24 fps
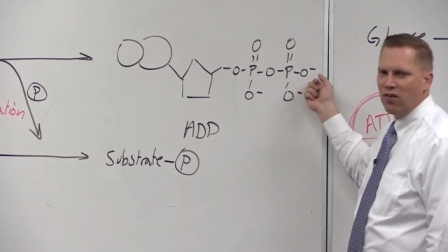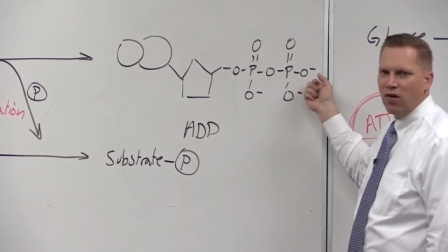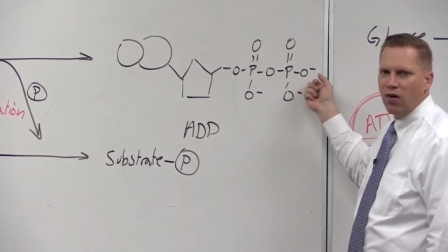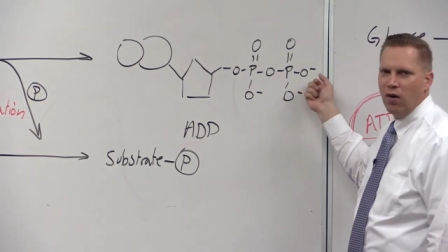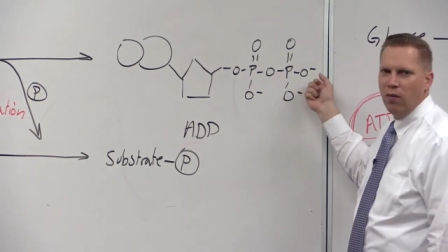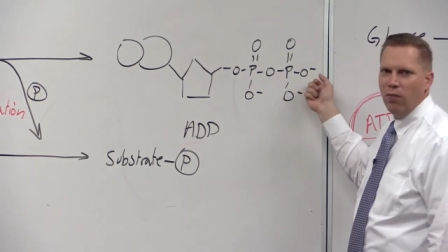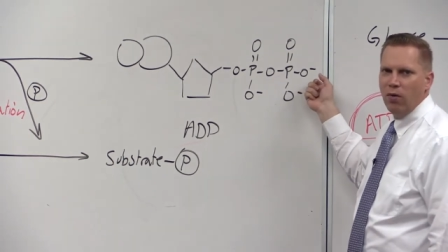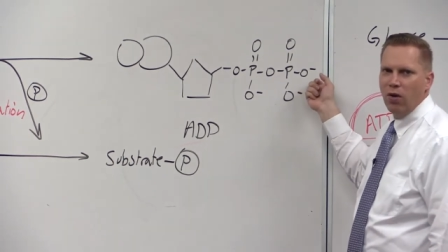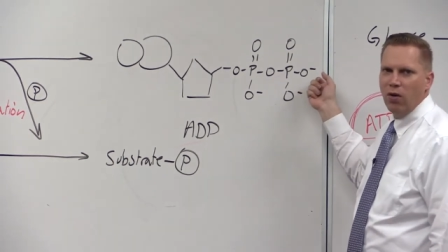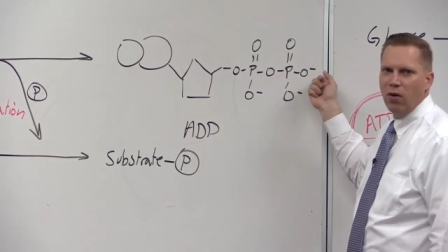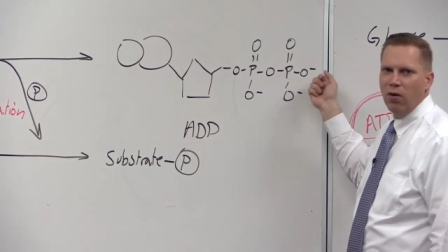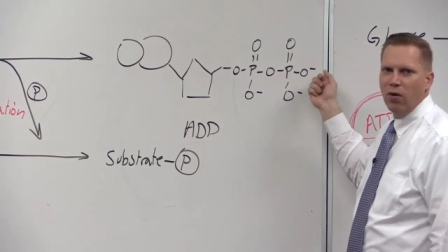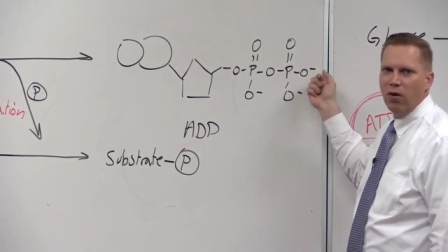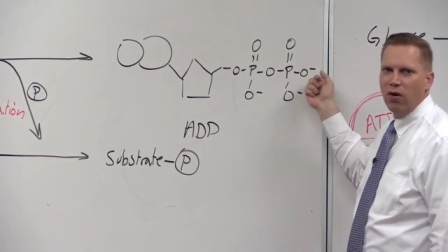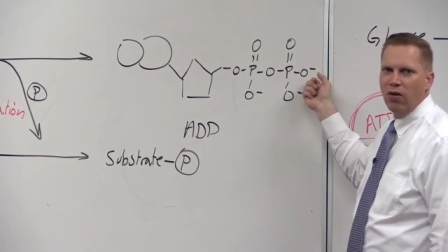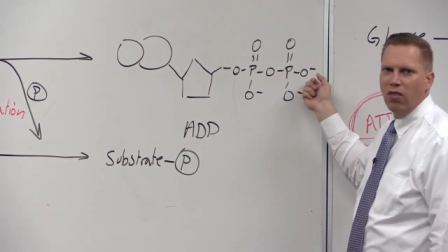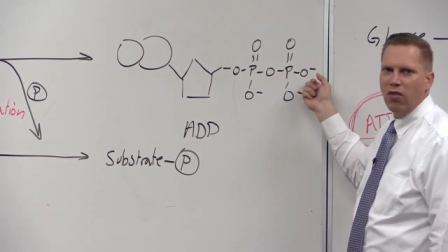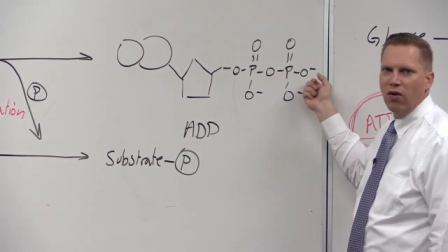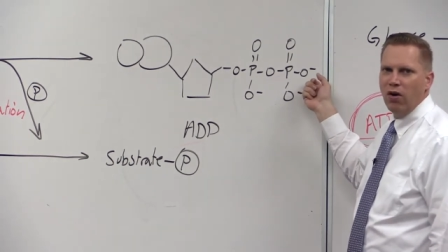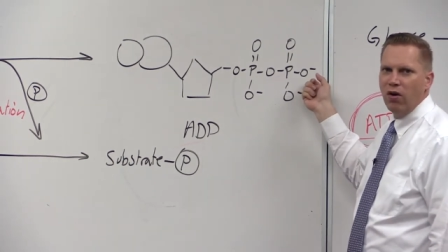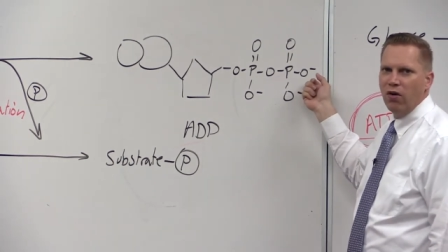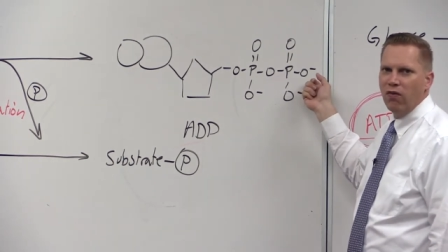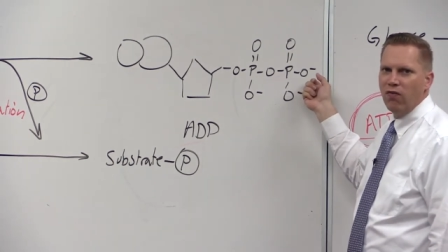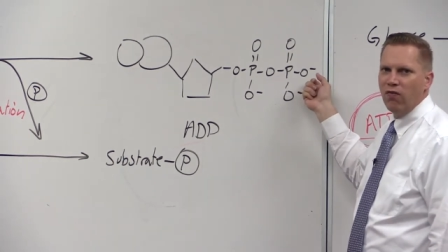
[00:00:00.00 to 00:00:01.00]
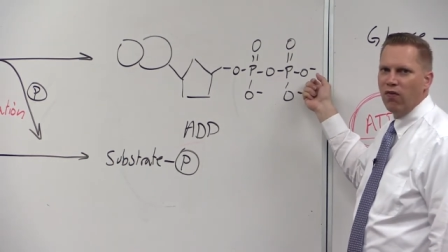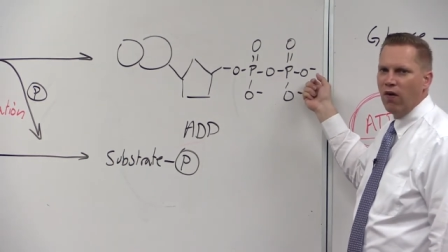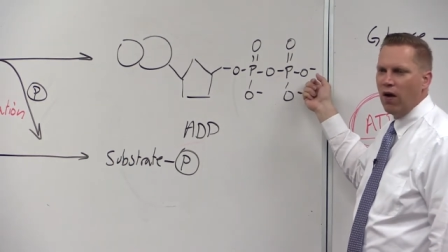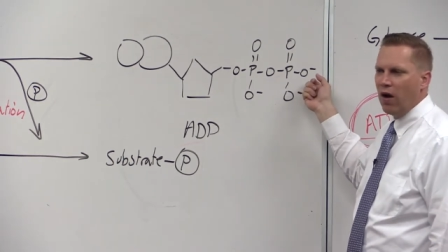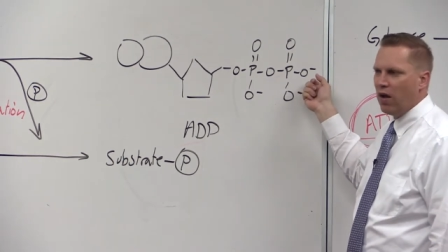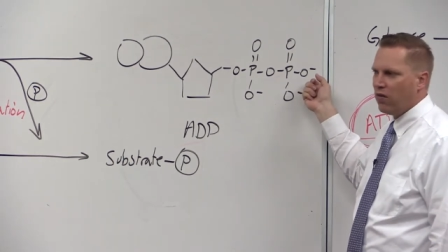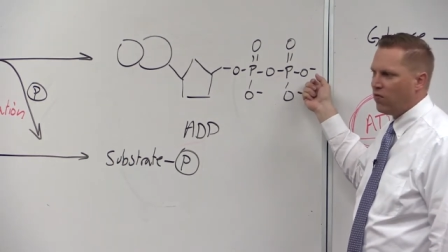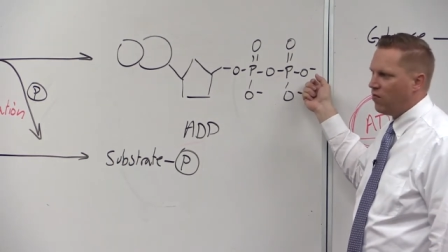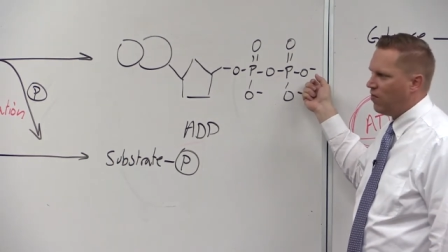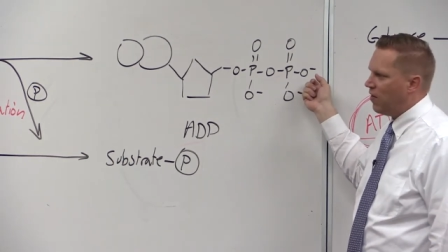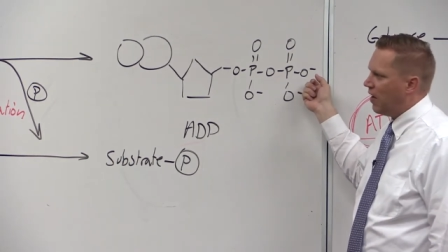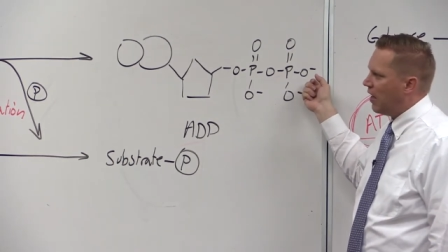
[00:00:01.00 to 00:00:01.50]
terminal or third
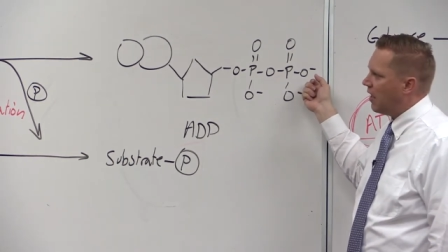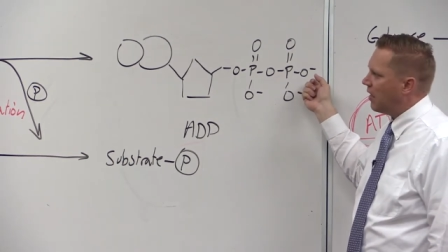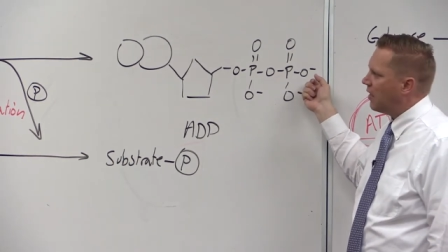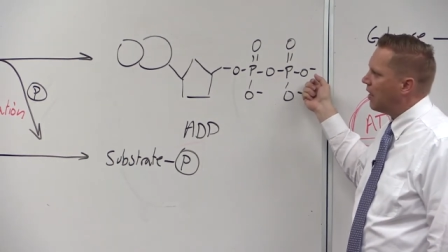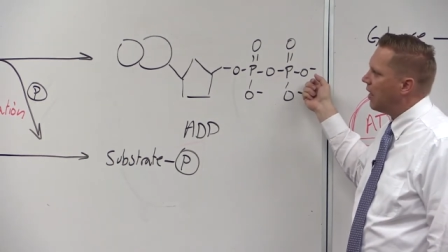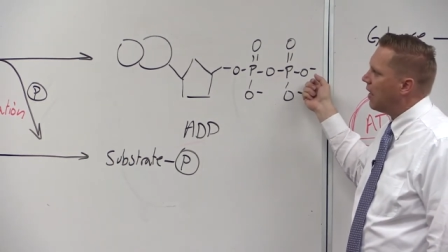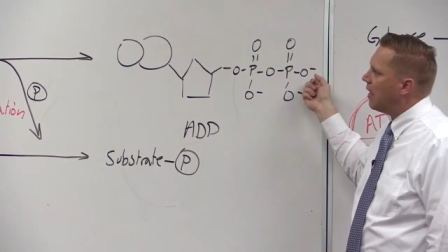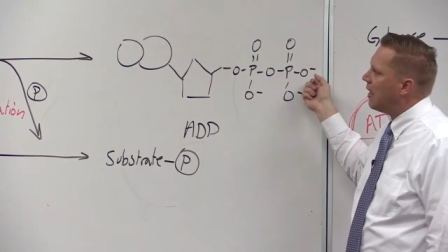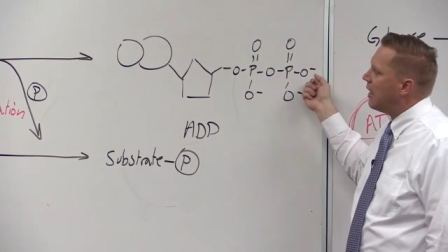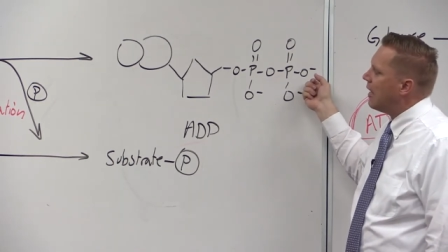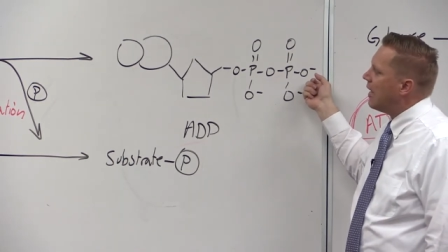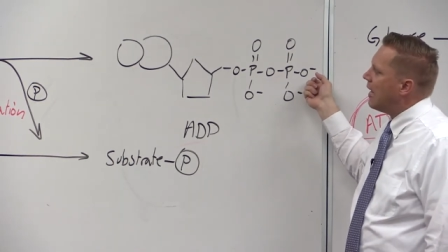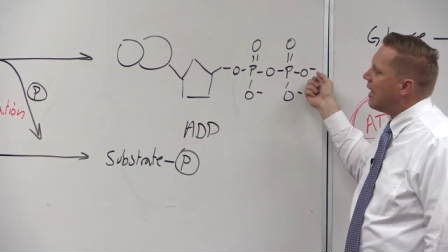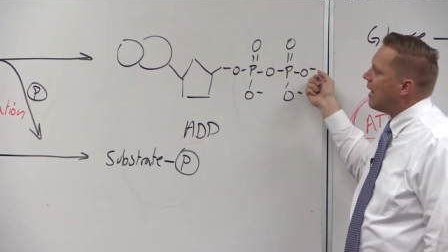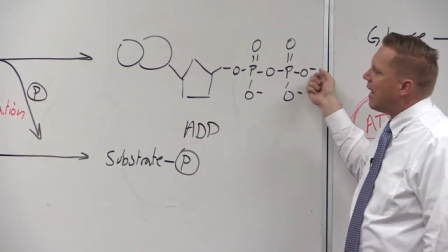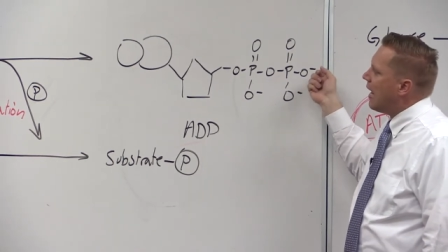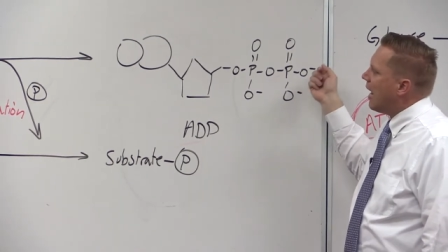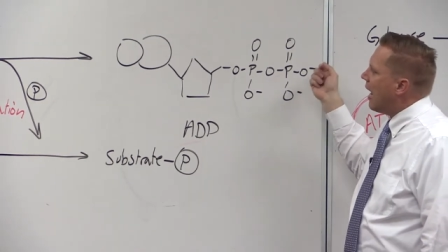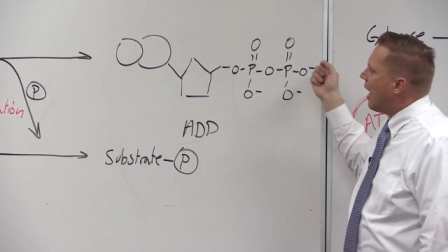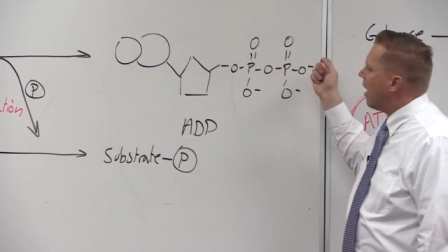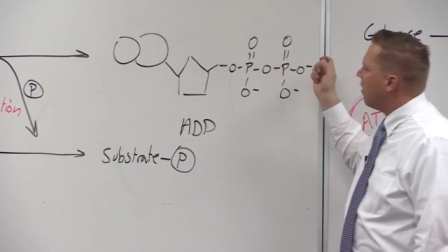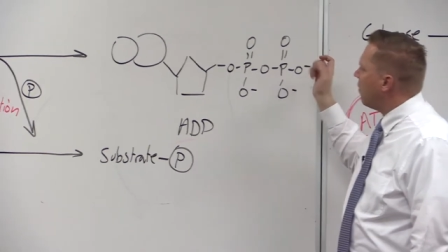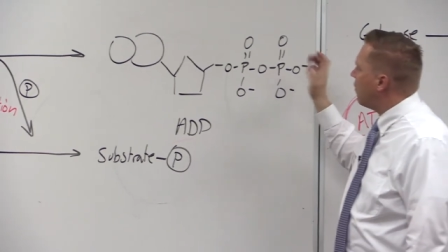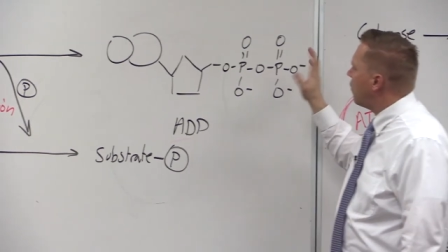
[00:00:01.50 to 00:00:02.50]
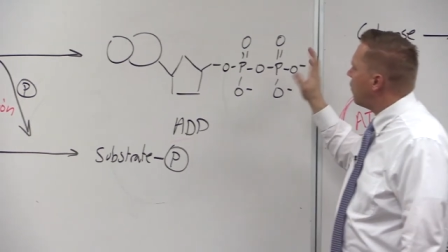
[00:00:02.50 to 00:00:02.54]
phosphate. And